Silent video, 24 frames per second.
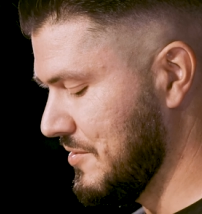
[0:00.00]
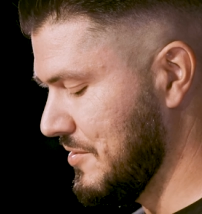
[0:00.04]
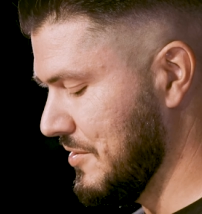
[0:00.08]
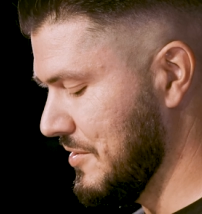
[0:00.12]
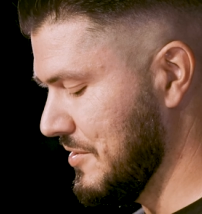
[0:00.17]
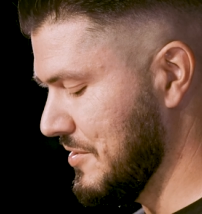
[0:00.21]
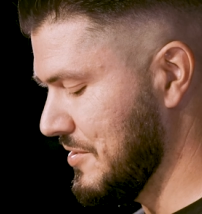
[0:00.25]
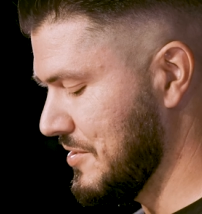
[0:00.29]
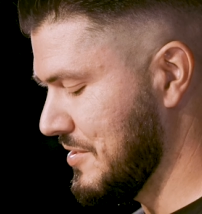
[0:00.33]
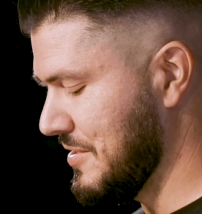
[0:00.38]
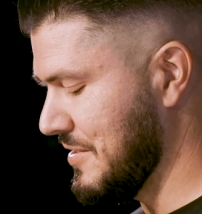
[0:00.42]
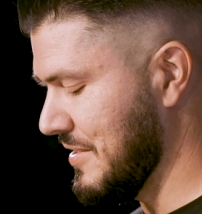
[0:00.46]

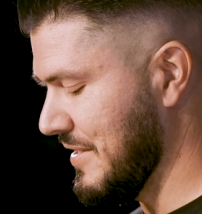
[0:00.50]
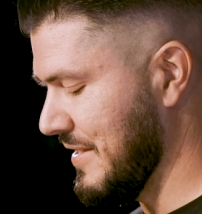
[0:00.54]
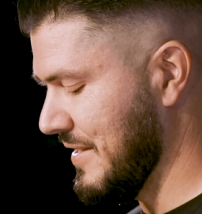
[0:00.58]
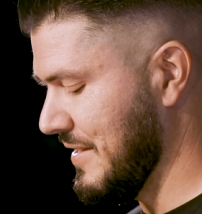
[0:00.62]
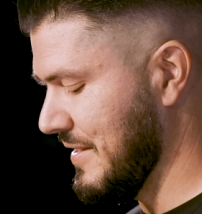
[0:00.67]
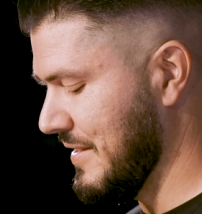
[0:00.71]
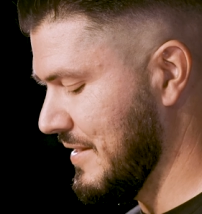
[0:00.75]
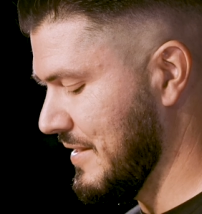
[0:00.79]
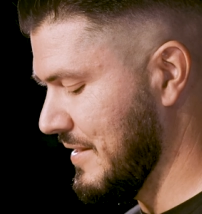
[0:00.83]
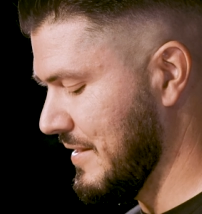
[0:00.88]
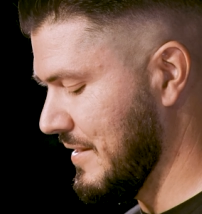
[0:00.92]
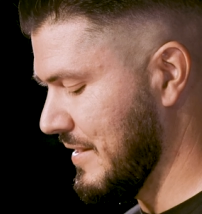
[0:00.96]
Does
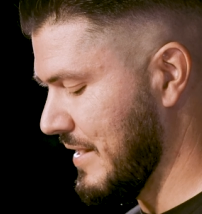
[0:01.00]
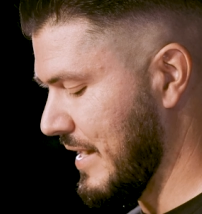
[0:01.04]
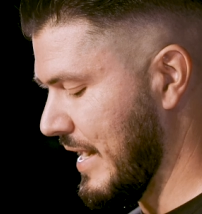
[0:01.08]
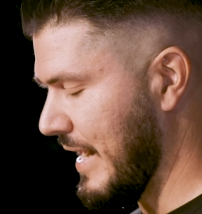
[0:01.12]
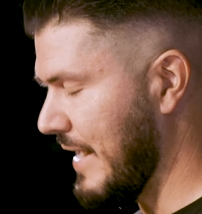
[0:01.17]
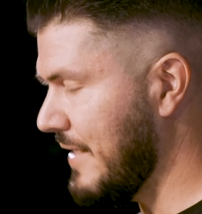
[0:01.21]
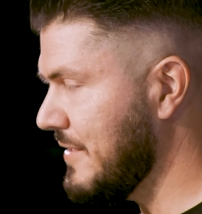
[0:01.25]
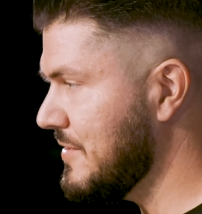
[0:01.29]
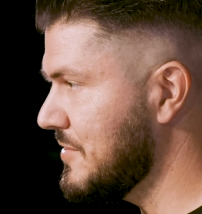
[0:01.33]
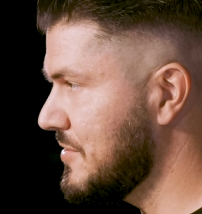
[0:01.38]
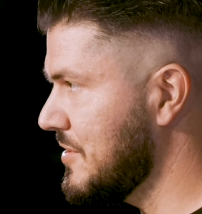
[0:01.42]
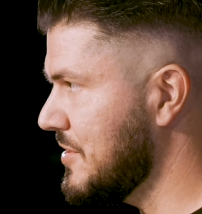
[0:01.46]

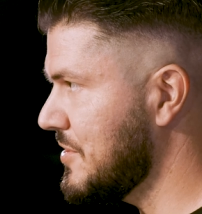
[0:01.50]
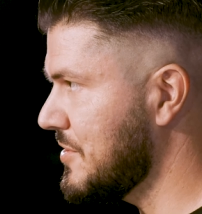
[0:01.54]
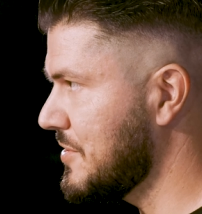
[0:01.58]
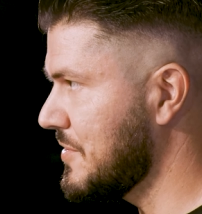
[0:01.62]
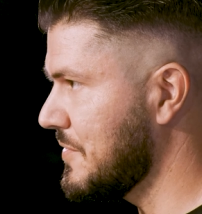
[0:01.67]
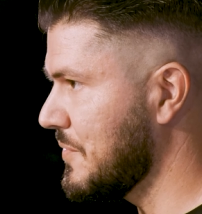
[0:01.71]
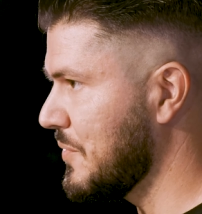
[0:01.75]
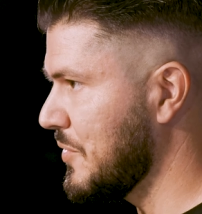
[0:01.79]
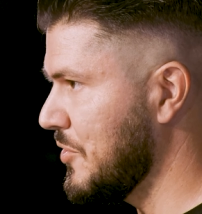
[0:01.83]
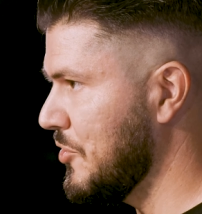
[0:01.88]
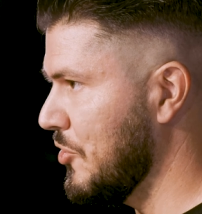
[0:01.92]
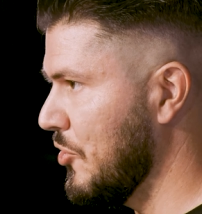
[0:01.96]
how does
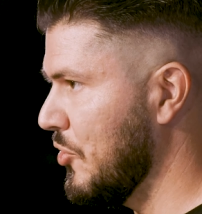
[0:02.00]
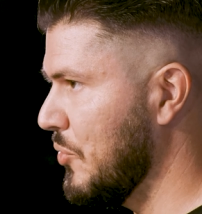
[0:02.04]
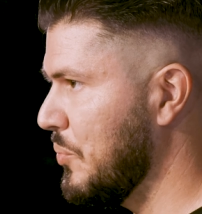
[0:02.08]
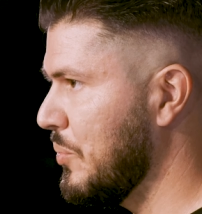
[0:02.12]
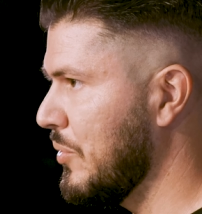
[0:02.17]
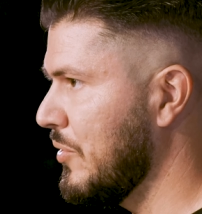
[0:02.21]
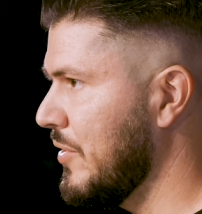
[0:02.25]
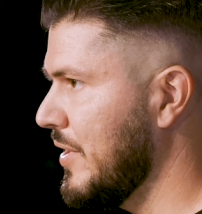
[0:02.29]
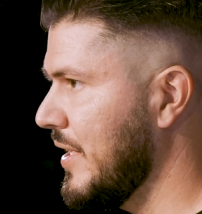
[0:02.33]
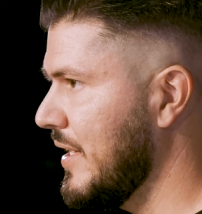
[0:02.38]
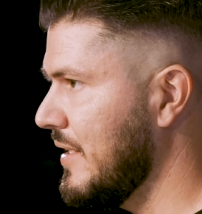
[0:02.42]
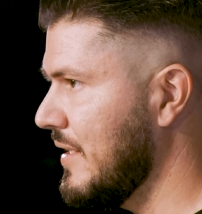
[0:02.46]
this you know
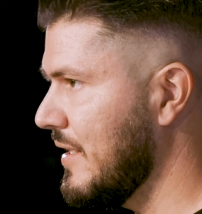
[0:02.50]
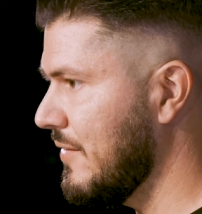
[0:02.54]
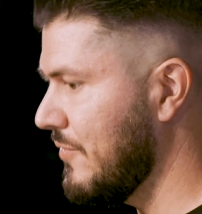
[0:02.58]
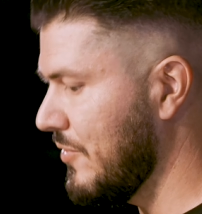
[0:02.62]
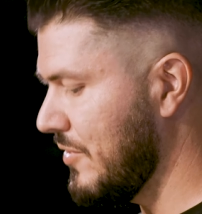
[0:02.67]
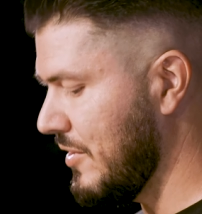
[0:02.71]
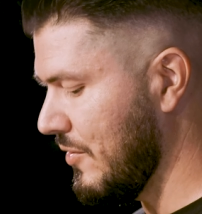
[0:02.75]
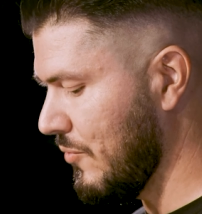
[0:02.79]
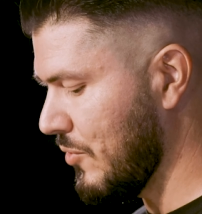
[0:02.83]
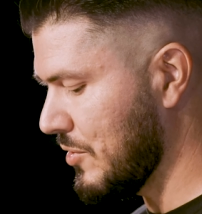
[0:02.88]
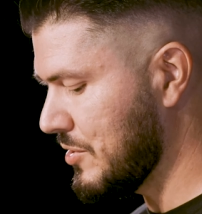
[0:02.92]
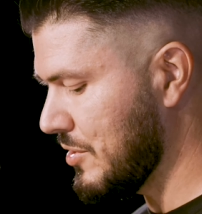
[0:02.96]
play into
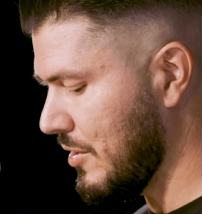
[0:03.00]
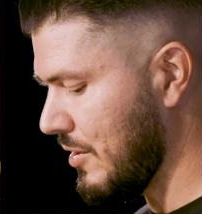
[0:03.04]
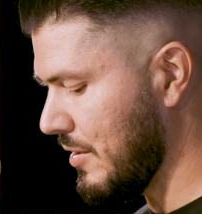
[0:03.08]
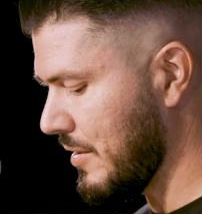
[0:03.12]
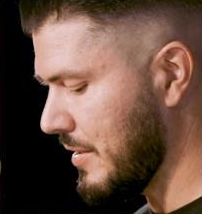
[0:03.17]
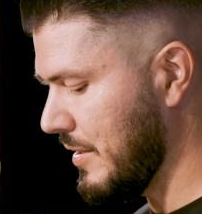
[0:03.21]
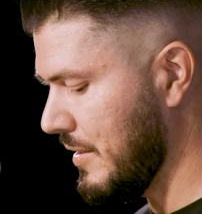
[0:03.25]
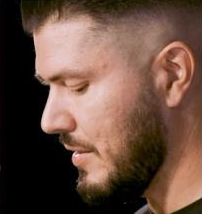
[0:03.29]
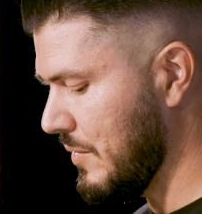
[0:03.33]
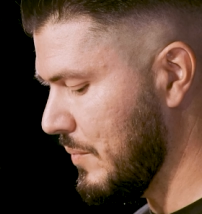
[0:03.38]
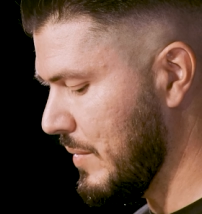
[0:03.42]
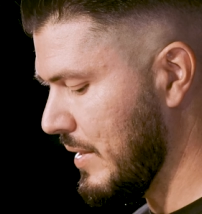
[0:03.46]
everything we're
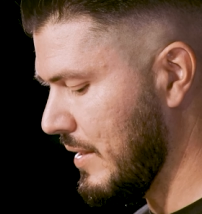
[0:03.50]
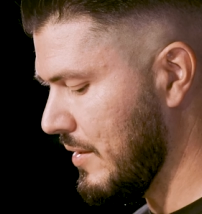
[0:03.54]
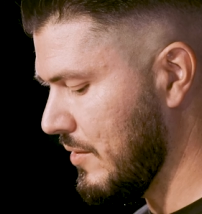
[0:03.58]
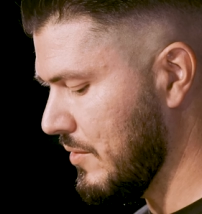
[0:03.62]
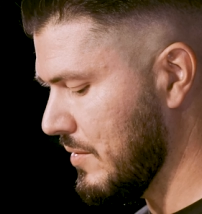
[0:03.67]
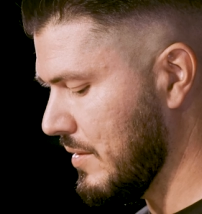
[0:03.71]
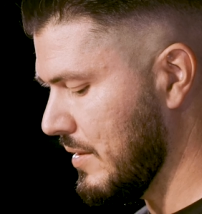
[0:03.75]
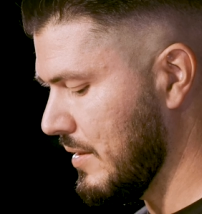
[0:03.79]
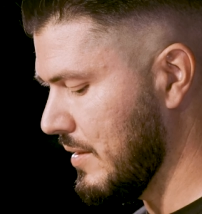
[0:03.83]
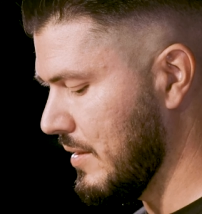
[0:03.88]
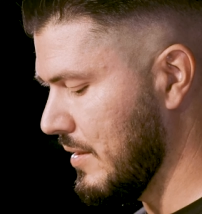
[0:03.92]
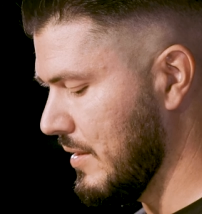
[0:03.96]
talking
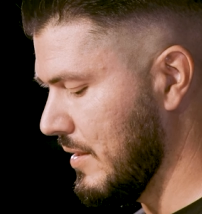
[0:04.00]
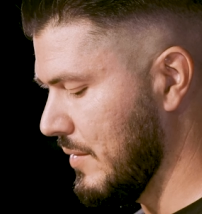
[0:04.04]
about?